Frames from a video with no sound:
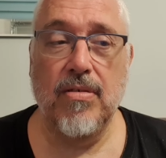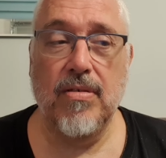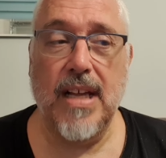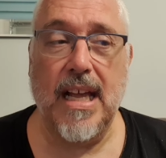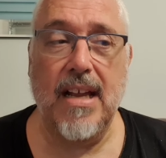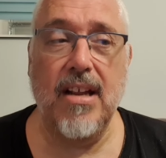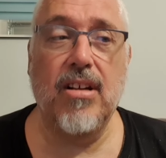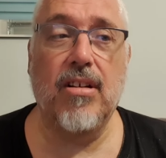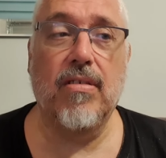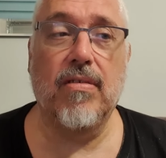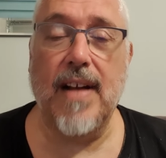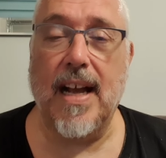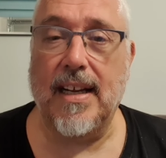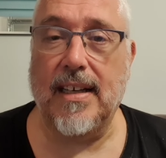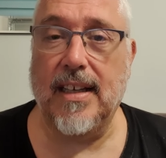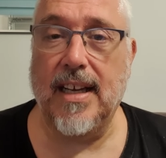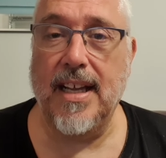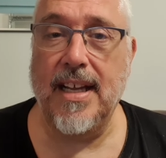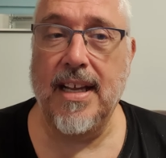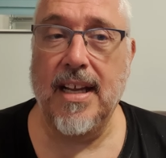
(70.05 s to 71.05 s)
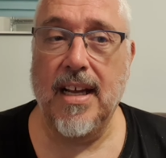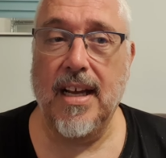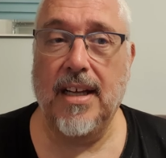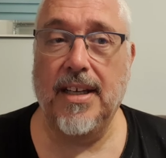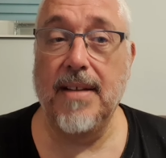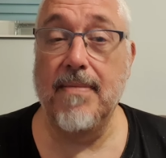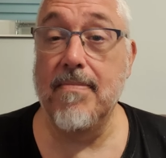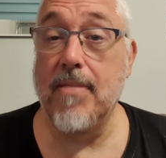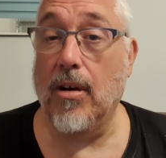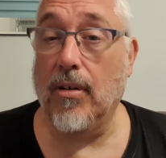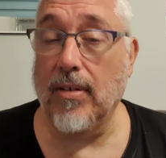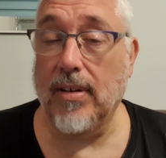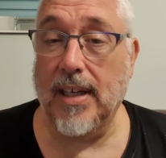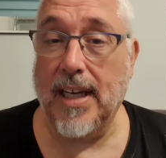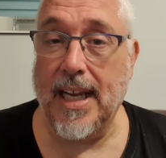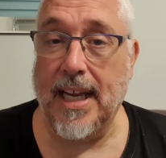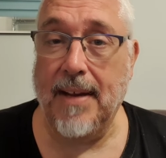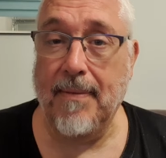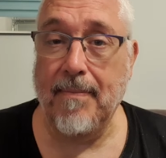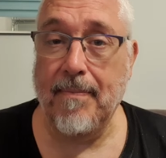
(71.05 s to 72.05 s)
incorrectly and
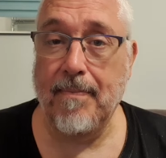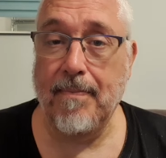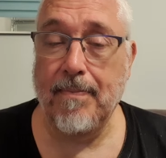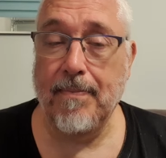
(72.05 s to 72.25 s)
immorally.